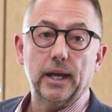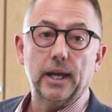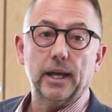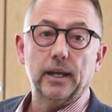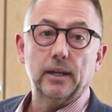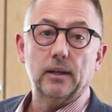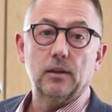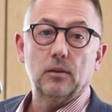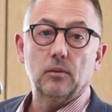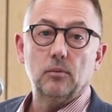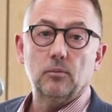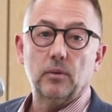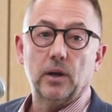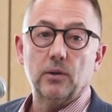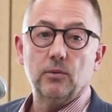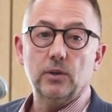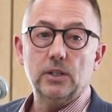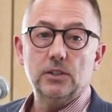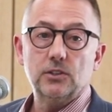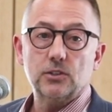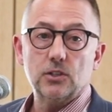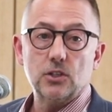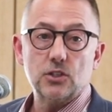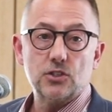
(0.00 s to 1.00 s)
And my
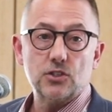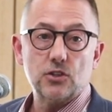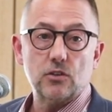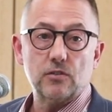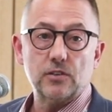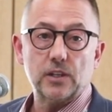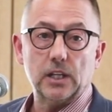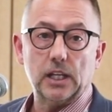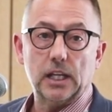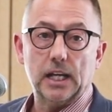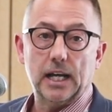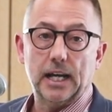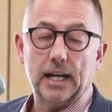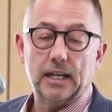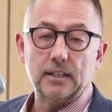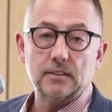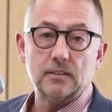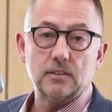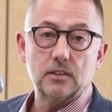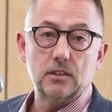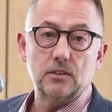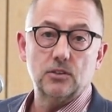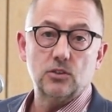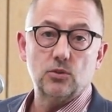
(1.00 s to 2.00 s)
research over the
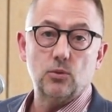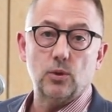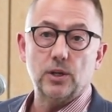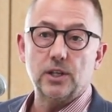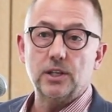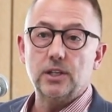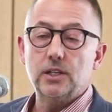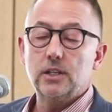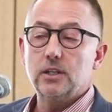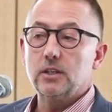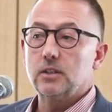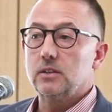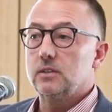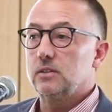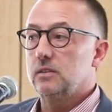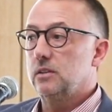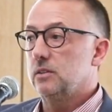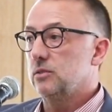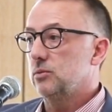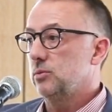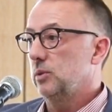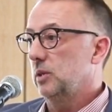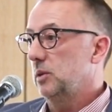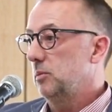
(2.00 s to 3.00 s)
last 20
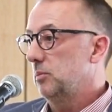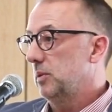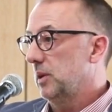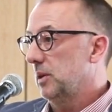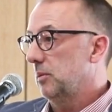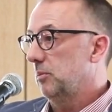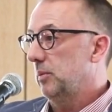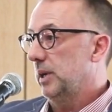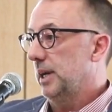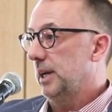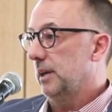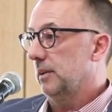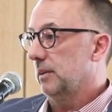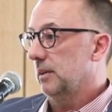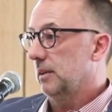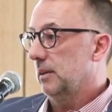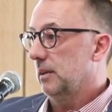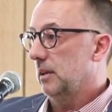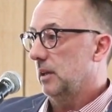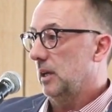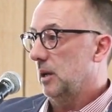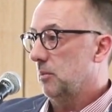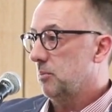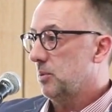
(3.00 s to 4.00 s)
years has really been
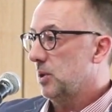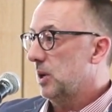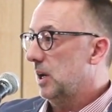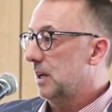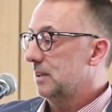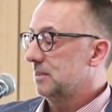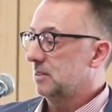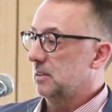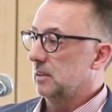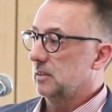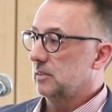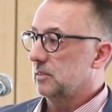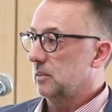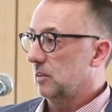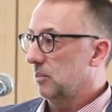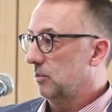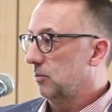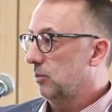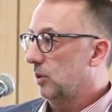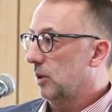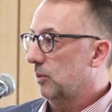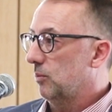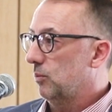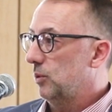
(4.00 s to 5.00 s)
about a process
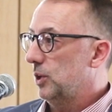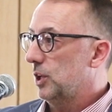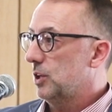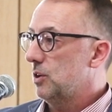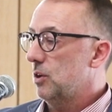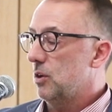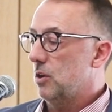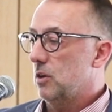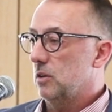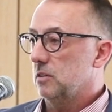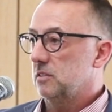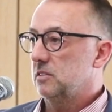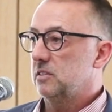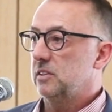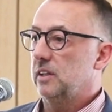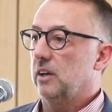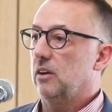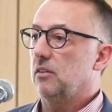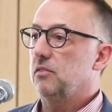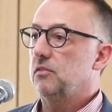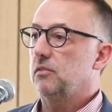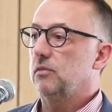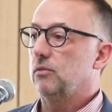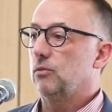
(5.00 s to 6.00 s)
of what we call
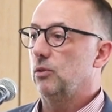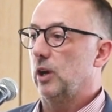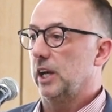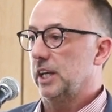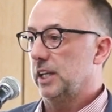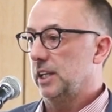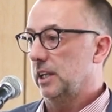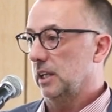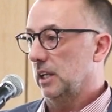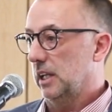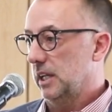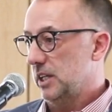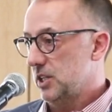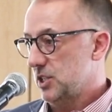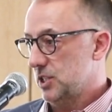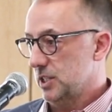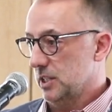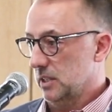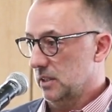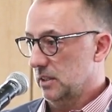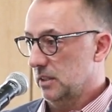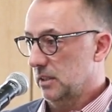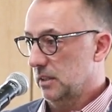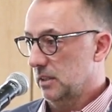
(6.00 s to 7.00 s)
self
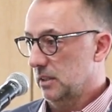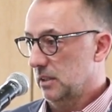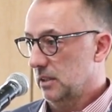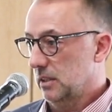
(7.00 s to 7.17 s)
regulation.